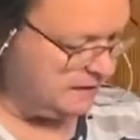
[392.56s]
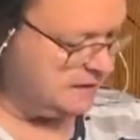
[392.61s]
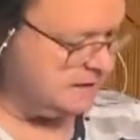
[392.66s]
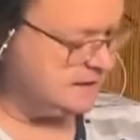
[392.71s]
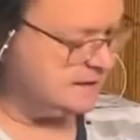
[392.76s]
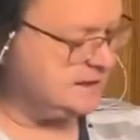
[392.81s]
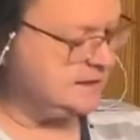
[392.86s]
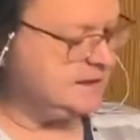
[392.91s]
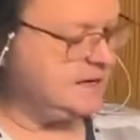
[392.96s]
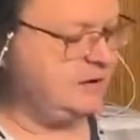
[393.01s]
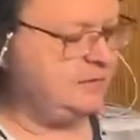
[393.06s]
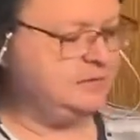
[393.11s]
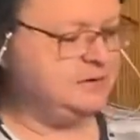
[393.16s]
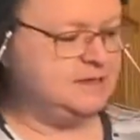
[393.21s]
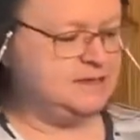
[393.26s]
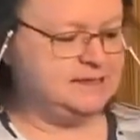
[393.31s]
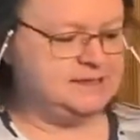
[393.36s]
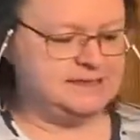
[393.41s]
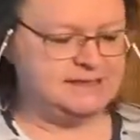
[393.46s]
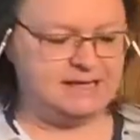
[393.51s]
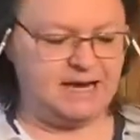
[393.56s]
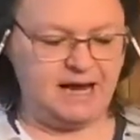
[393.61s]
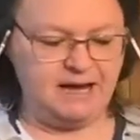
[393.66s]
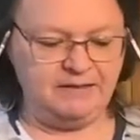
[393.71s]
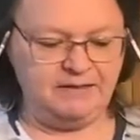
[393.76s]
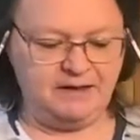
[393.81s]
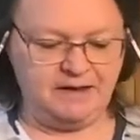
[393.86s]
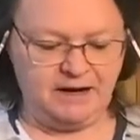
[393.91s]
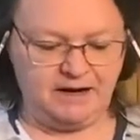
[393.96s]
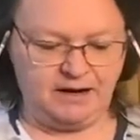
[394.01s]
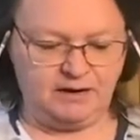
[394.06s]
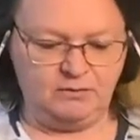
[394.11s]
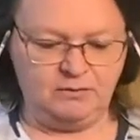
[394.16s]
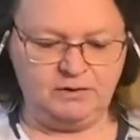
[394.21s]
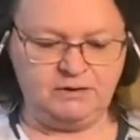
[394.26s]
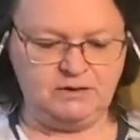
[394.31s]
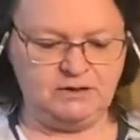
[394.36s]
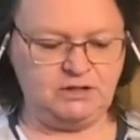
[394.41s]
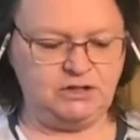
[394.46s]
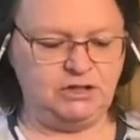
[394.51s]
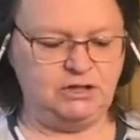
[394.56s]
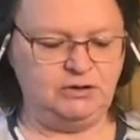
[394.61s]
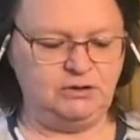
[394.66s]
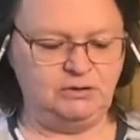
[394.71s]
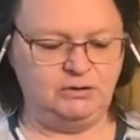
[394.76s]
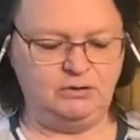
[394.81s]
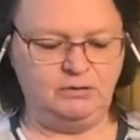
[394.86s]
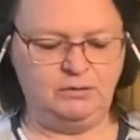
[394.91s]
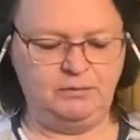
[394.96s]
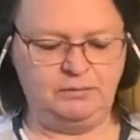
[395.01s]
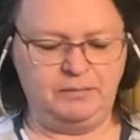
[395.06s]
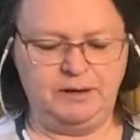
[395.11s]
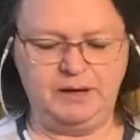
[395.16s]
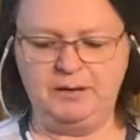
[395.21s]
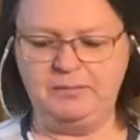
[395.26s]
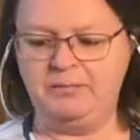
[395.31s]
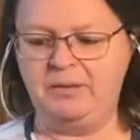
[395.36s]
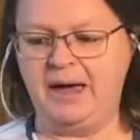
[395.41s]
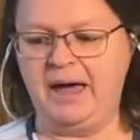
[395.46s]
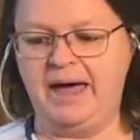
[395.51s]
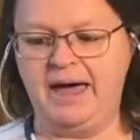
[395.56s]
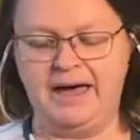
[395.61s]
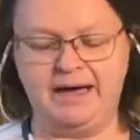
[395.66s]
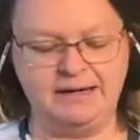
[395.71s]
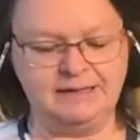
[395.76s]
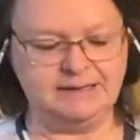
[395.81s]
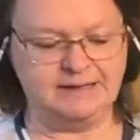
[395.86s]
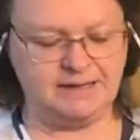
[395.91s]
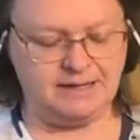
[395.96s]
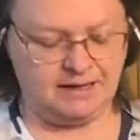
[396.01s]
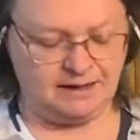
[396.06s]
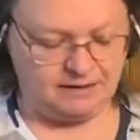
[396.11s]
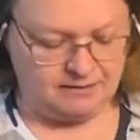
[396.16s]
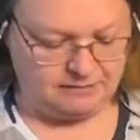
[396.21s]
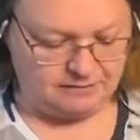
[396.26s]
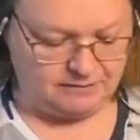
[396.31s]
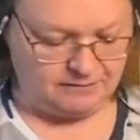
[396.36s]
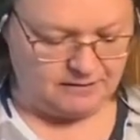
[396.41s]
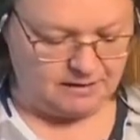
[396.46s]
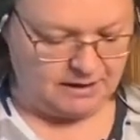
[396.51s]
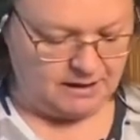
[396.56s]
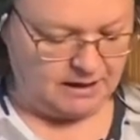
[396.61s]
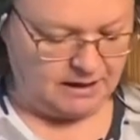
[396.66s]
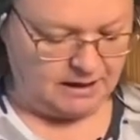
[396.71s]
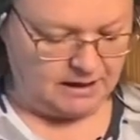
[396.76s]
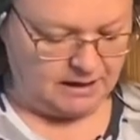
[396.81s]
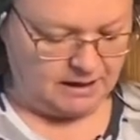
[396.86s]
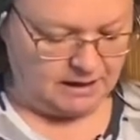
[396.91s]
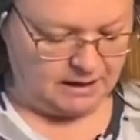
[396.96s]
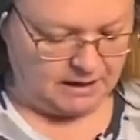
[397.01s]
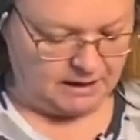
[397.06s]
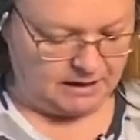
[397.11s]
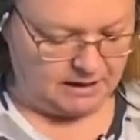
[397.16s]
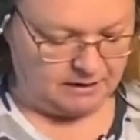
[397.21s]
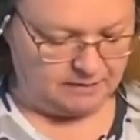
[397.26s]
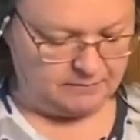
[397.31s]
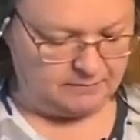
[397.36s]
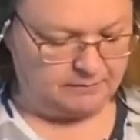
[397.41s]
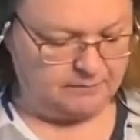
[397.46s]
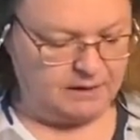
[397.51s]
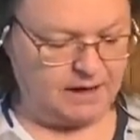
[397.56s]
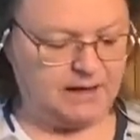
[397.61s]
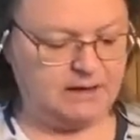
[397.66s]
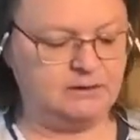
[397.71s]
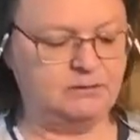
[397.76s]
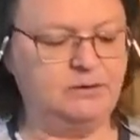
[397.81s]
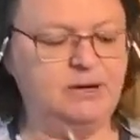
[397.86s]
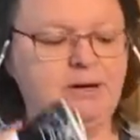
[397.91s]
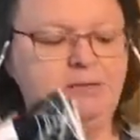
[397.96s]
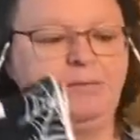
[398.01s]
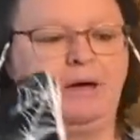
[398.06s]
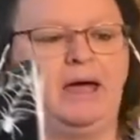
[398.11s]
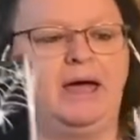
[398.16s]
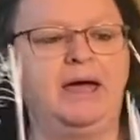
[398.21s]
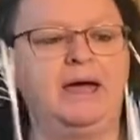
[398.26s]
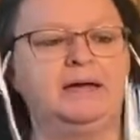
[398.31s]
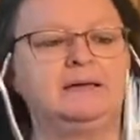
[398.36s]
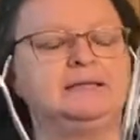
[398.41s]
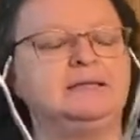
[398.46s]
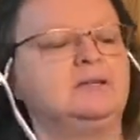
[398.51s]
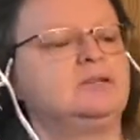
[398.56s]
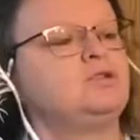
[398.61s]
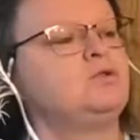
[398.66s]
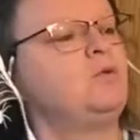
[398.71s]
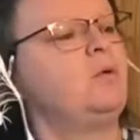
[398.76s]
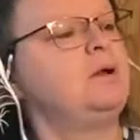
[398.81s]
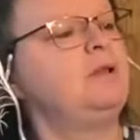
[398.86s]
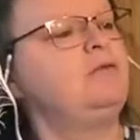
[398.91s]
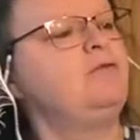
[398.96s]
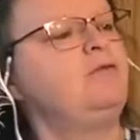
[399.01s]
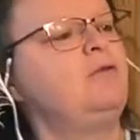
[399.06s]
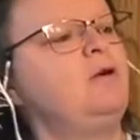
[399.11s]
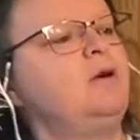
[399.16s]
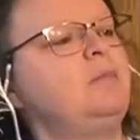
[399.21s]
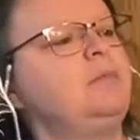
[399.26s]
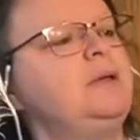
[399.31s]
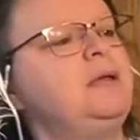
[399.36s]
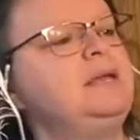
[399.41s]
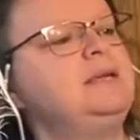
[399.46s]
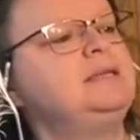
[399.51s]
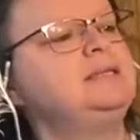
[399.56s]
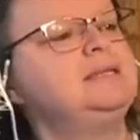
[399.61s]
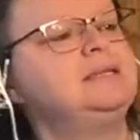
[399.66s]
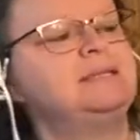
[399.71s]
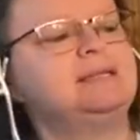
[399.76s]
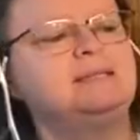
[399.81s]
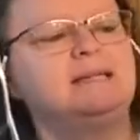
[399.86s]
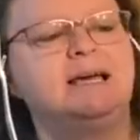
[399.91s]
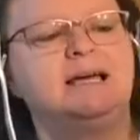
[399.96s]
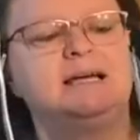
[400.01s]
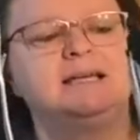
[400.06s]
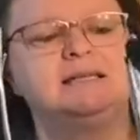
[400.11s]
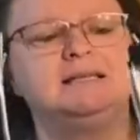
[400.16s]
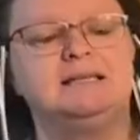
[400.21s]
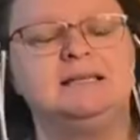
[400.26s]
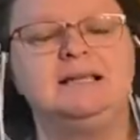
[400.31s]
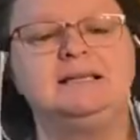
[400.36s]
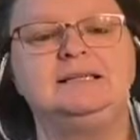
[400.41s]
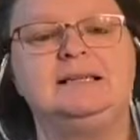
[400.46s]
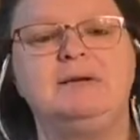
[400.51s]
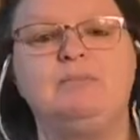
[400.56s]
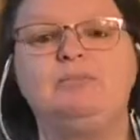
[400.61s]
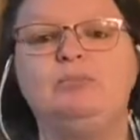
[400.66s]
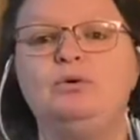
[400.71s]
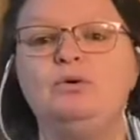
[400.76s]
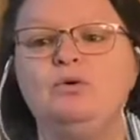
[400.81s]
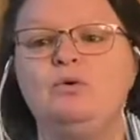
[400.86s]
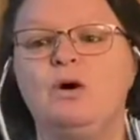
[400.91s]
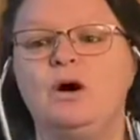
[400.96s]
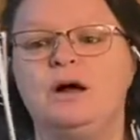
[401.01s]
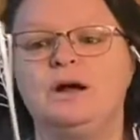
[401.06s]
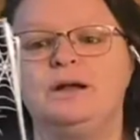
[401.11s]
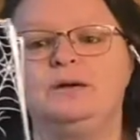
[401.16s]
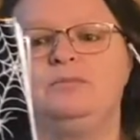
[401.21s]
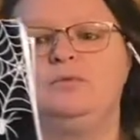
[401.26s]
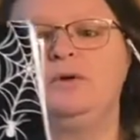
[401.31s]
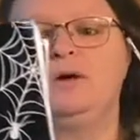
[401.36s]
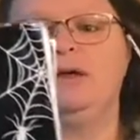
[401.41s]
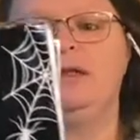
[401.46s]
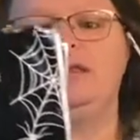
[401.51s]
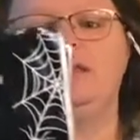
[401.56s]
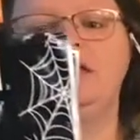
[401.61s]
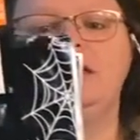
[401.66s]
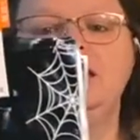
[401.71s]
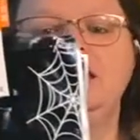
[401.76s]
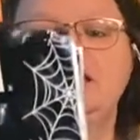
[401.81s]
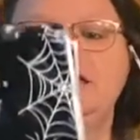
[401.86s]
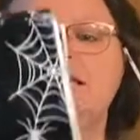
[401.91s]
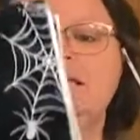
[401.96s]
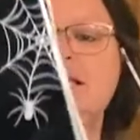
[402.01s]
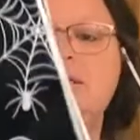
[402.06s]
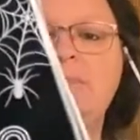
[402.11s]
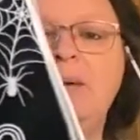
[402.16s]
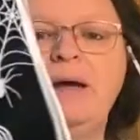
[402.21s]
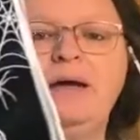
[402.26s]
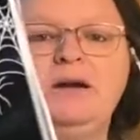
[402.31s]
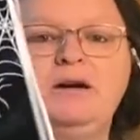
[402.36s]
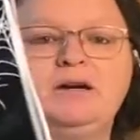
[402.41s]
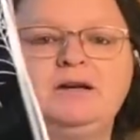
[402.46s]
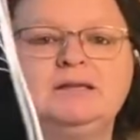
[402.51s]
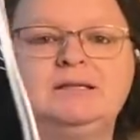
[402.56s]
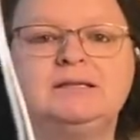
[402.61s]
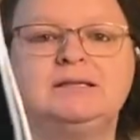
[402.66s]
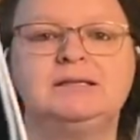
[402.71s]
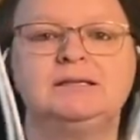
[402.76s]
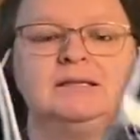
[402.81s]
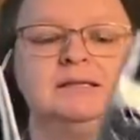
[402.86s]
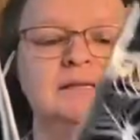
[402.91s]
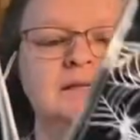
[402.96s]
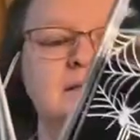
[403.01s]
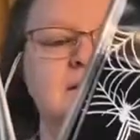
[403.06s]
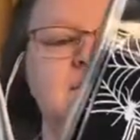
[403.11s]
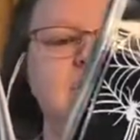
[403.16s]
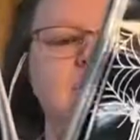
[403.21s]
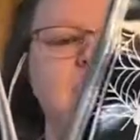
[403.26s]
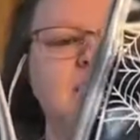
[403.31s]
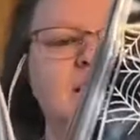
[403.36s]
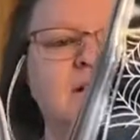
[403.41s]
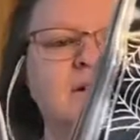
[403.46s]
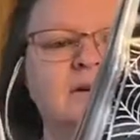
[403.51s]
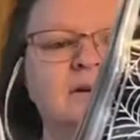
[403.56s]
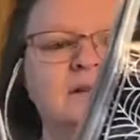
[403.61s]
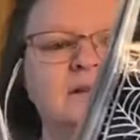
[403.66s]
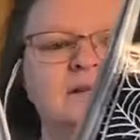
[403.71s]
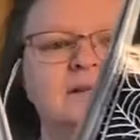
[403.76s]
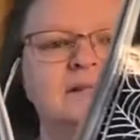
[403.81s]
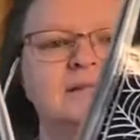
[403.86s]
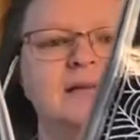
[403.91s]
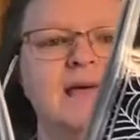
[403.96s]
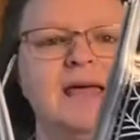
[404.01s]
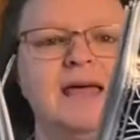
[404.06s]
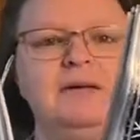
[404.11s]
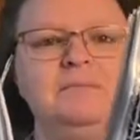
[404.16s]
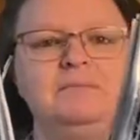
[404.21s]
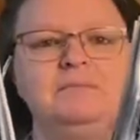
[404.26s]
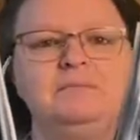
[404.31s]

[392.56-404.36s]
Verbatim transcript: stuffed inside there was two big bags of um, Halloween bags. They're 24 piece, it says, and they say boo on them with spiders. They're the same.